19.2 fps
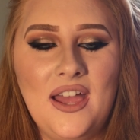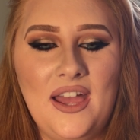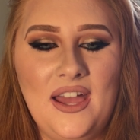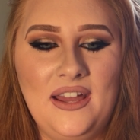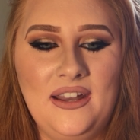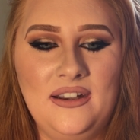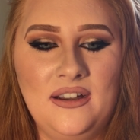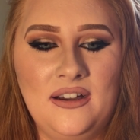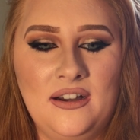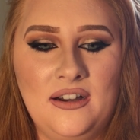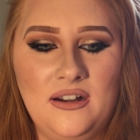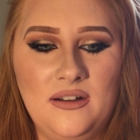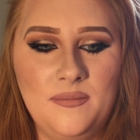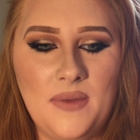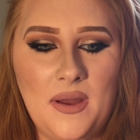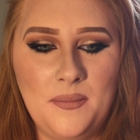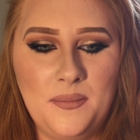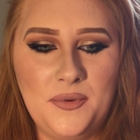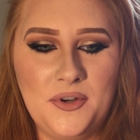And
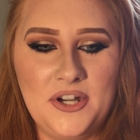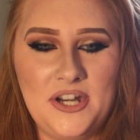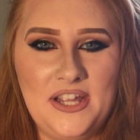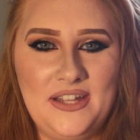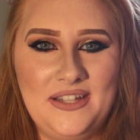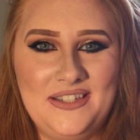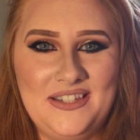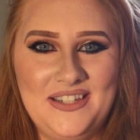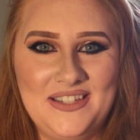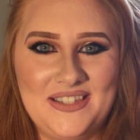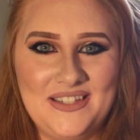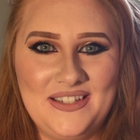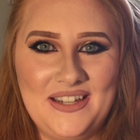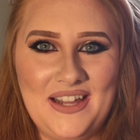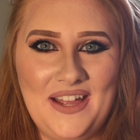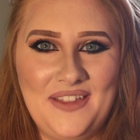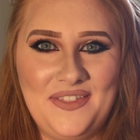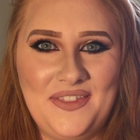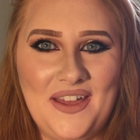um, I'm pretty decent
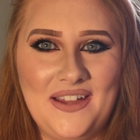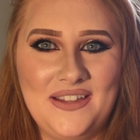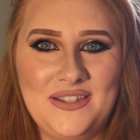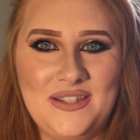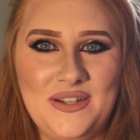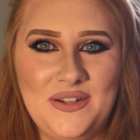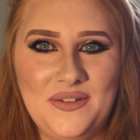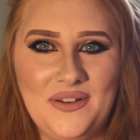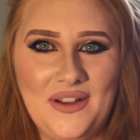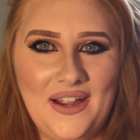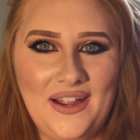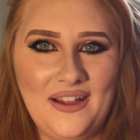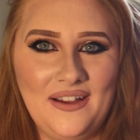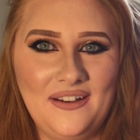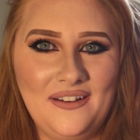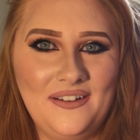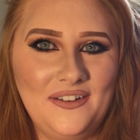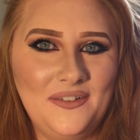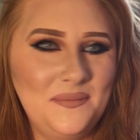at that too.
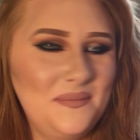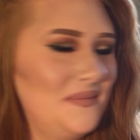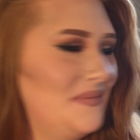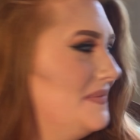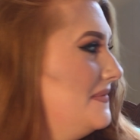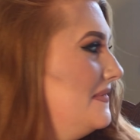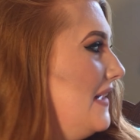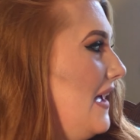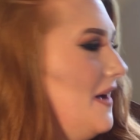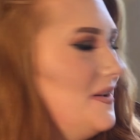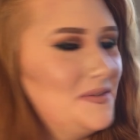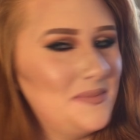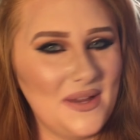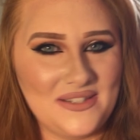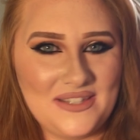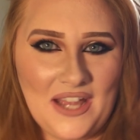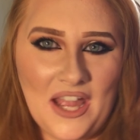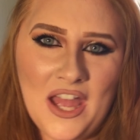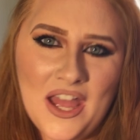Um, I was
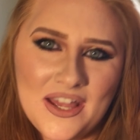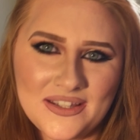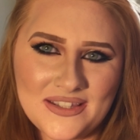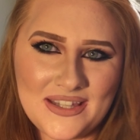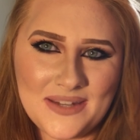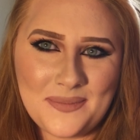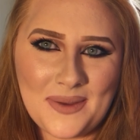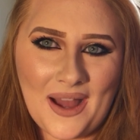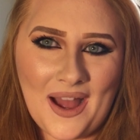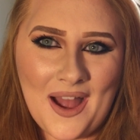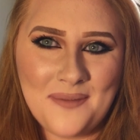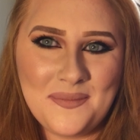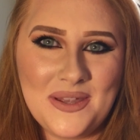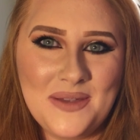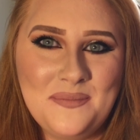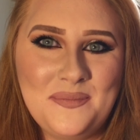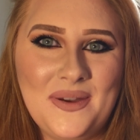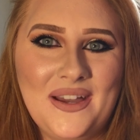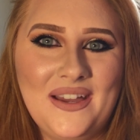about to say, see behind
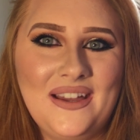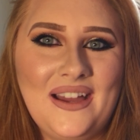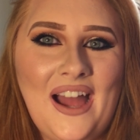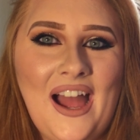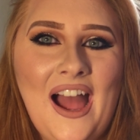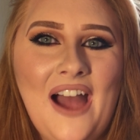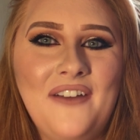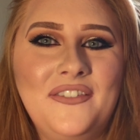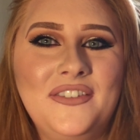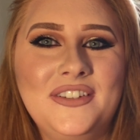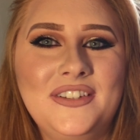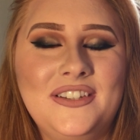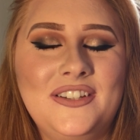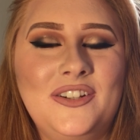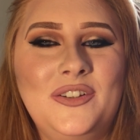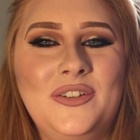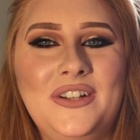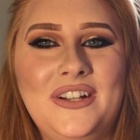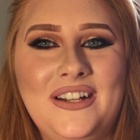me, but I have a
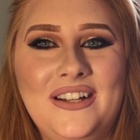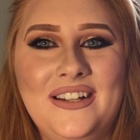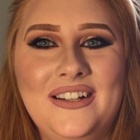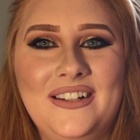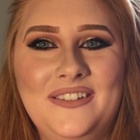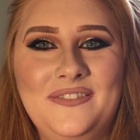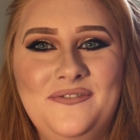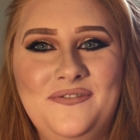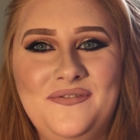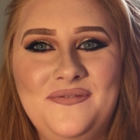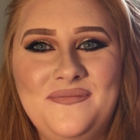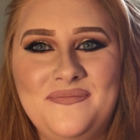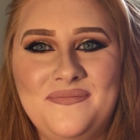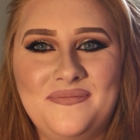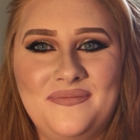little um,